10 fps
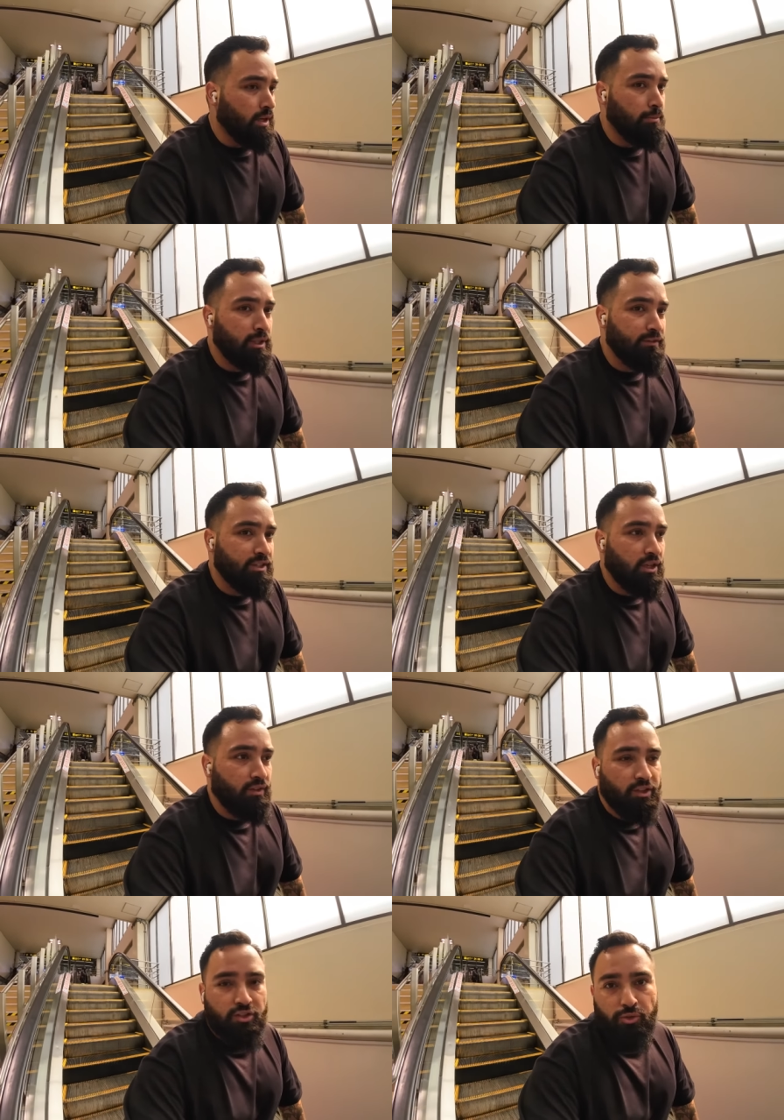I believe it's
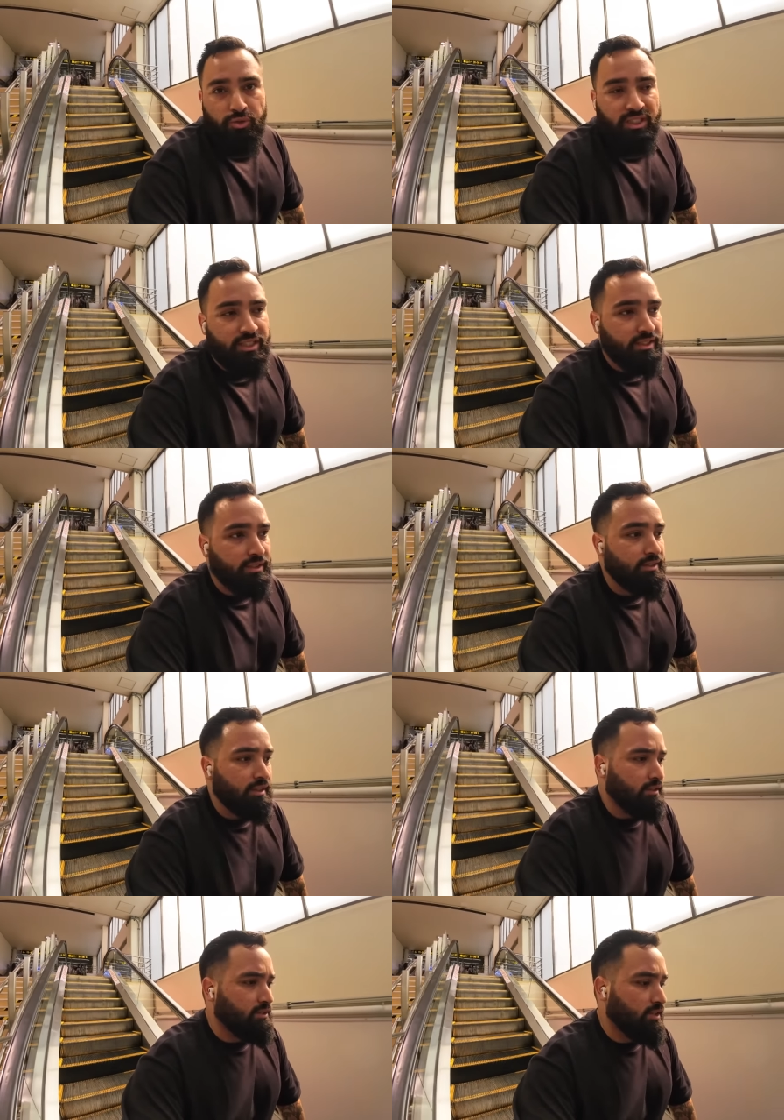called the Two Seasons
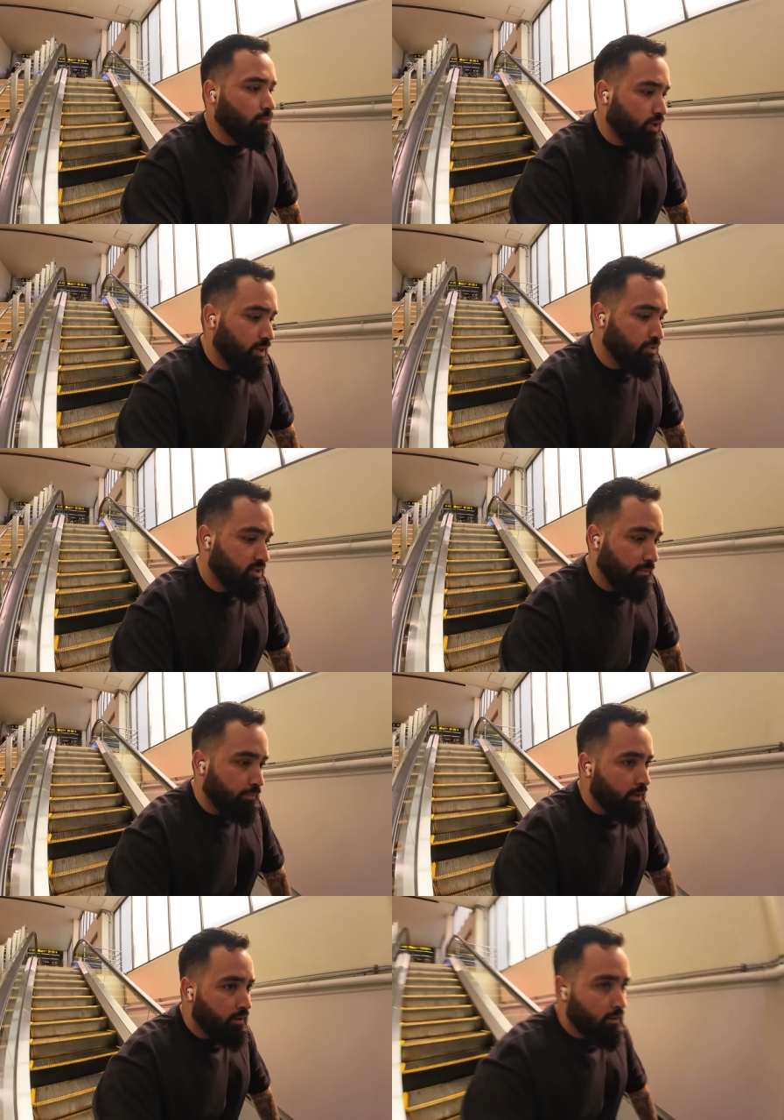in Siem Reap, so
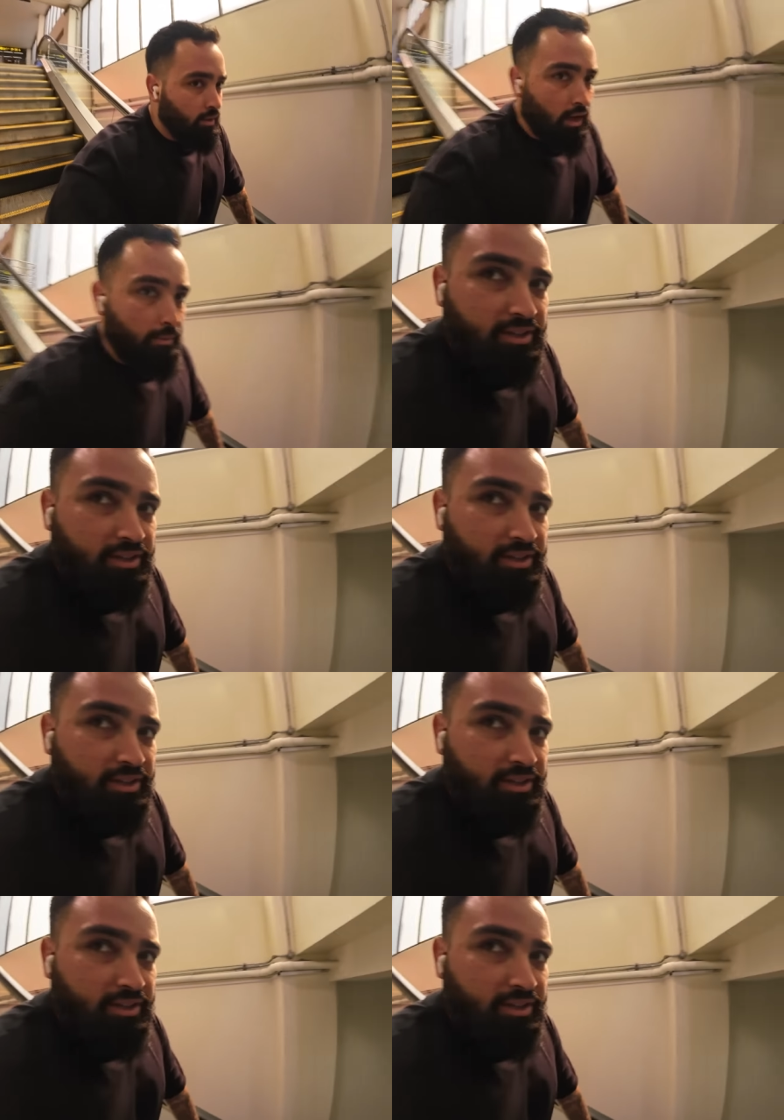I'm